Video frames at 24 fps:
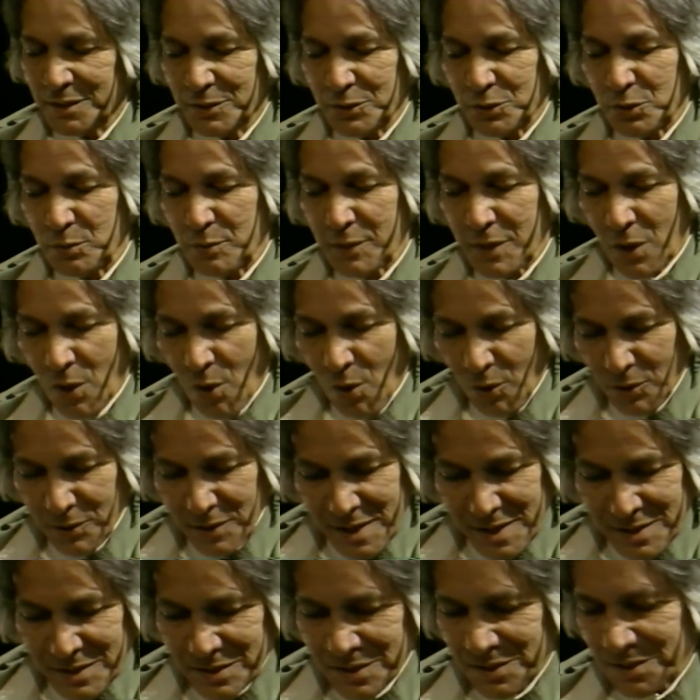to be
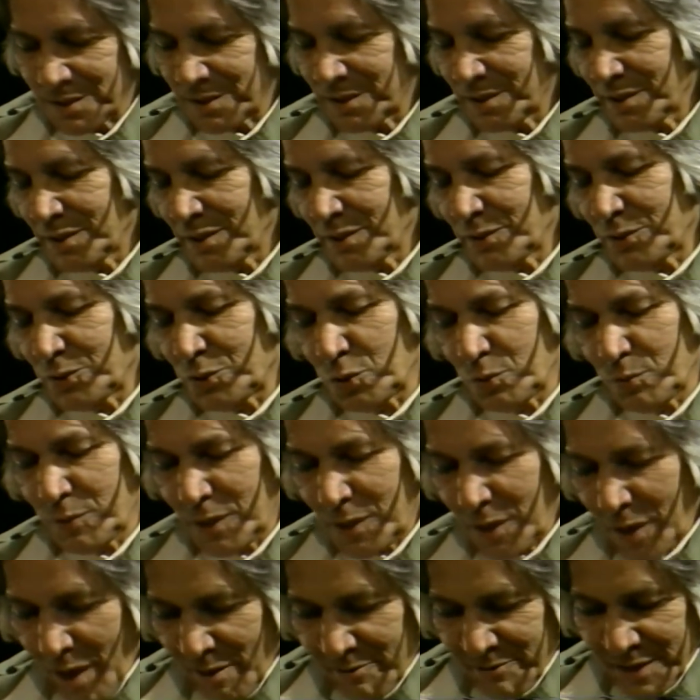honest, to be
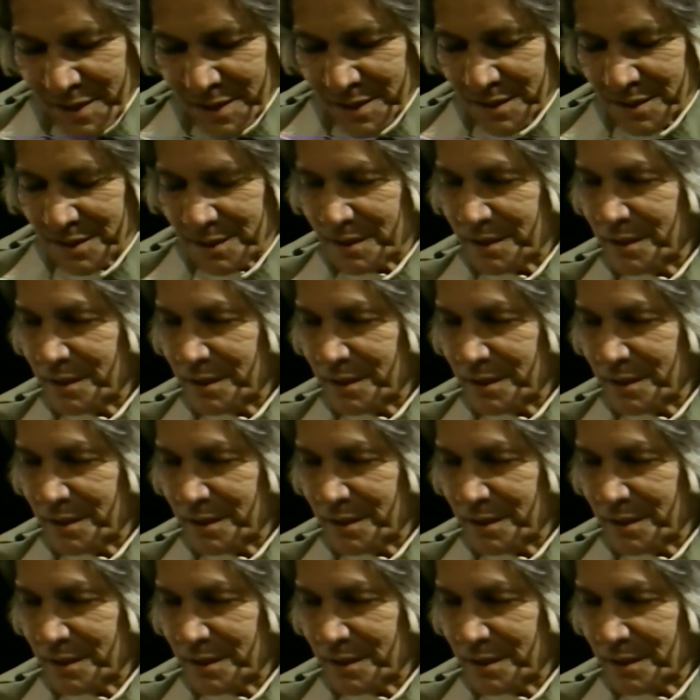loving,